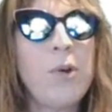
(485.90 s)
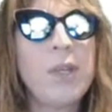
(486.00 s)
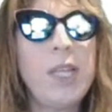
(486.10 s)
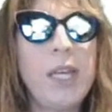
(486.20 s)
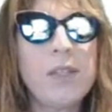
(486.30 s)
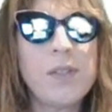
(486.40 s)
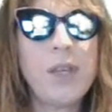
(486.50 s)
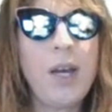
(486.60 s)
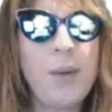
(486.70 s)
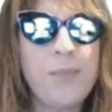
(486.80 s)
broken links?
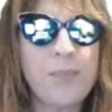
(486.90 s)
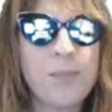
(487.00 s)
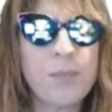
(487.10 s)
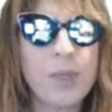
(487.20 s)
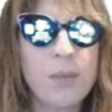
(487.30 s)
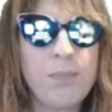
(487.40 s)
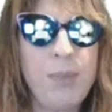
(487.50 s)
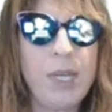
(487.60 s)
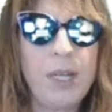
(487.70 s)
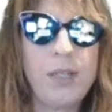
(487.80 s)

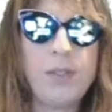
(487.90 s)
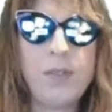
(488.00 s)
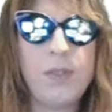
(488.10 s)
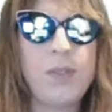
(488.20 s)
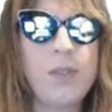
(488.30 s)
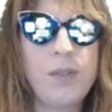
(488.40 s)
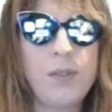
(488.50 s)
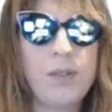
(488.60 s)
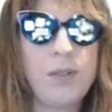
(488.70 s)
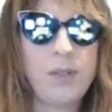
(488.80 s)
Because
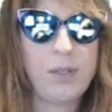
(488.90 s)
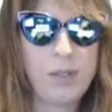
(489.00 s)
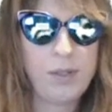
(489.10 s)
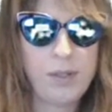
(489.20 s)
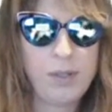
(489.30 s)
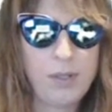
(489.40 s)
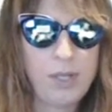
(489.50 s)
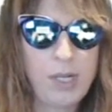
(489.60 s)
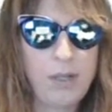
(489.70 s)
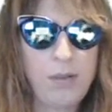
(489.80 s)

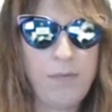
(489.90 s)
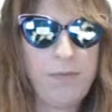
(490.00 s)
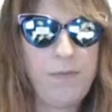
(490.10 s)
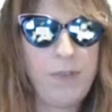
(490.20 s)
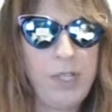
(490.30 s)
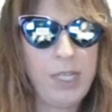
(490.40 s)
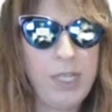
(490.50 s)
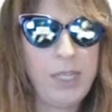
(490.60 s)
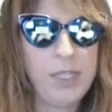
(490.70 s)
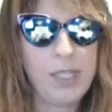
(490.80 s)
I'll fill
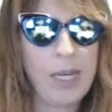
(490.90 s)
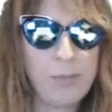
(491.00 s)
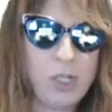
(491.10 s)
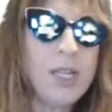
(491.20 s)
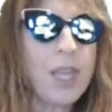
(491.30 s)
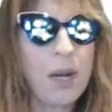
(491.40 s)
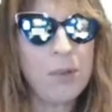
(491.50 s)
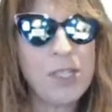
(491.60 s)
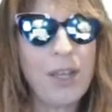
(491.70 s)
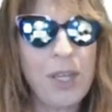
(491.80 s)
in this caption and then I
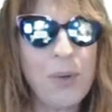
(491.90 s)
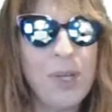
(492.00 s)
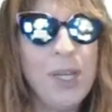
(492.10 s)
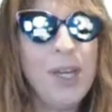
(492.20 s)
will tell you.